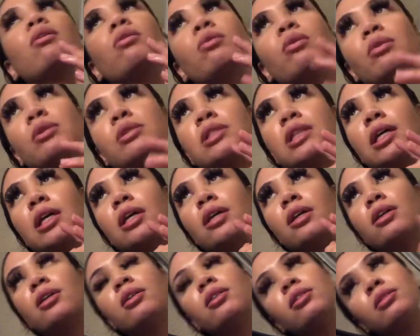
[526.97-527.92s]
What was
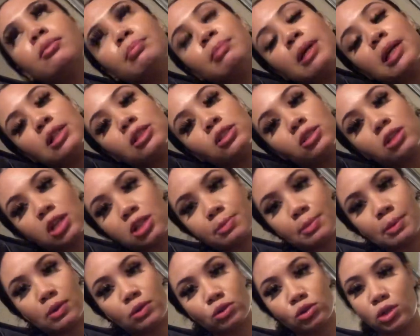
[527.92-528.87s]
I just
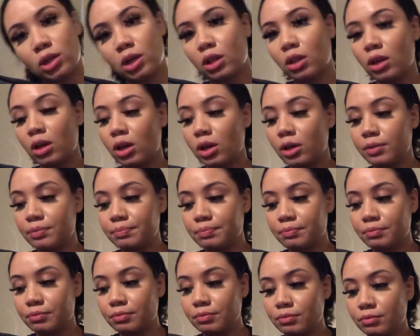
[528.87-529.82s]
lost my whole train of thought.
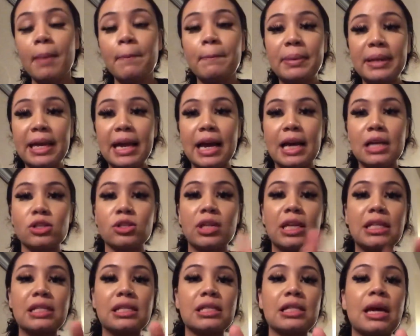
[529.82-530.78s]
But yeah, so
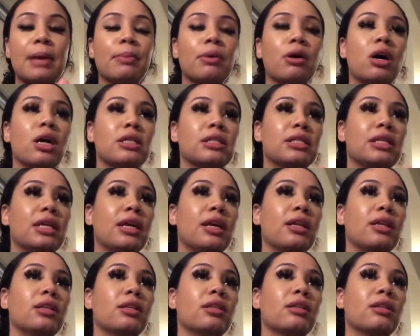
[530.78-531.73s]
that's the type of
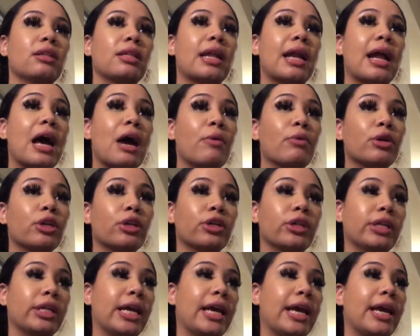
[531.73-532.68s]
content that I want to
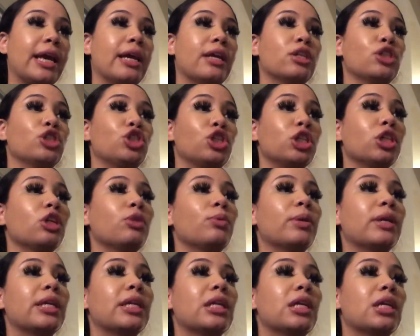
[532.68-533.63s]
create.
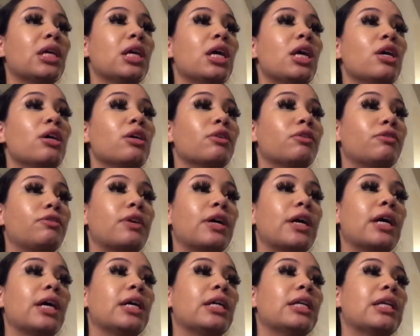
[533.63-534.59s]
Genuine,
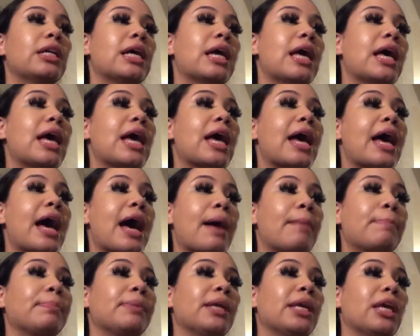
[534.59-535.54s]
fun,
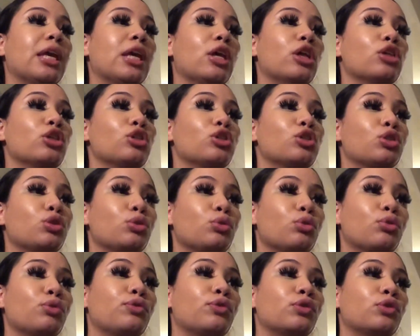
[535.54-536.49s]
happy,
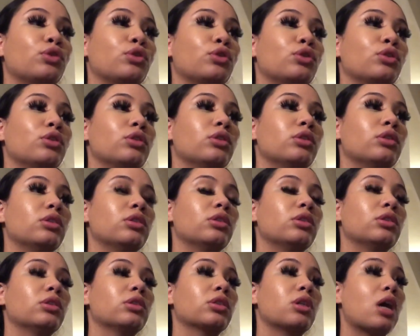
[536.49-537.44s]
truthful
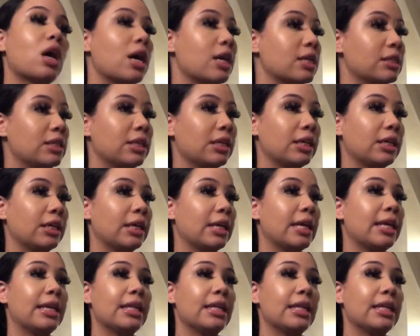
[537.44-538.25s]
content.